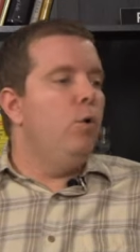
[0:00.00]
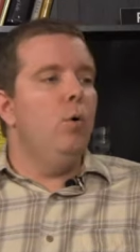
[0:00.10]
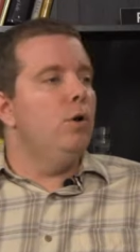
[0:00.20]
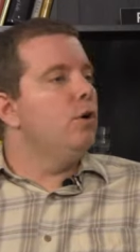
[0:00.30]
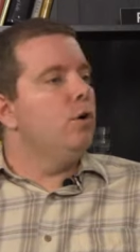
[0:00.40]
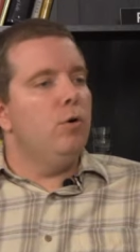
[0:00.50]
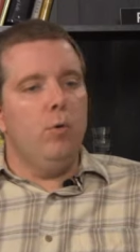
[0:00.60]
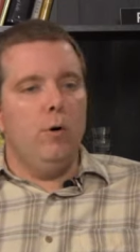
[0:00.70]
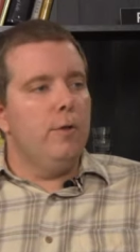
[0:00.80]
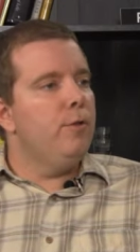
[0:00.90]
quarter
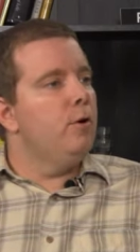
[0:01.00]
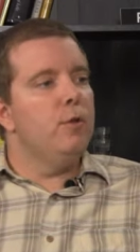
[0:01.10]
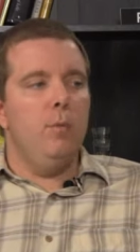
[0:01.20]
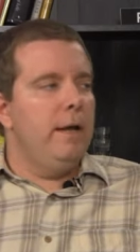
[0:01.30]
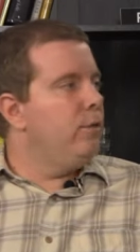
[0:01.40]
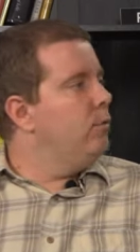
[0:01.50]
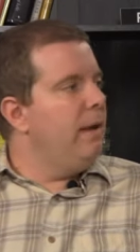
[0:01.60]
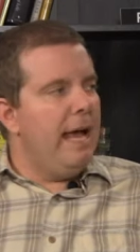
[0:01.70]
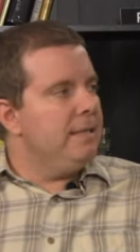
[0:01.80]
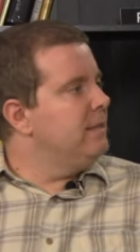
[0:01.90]
or a third of the way through
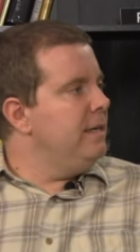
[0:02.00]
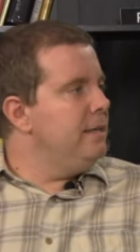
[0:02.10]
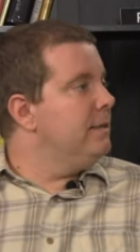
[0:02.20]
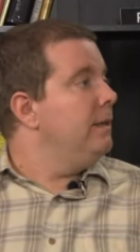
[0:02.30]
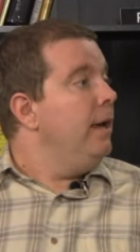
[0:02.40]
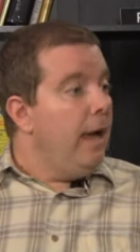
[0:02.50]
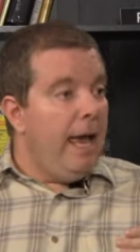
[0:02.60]
last season.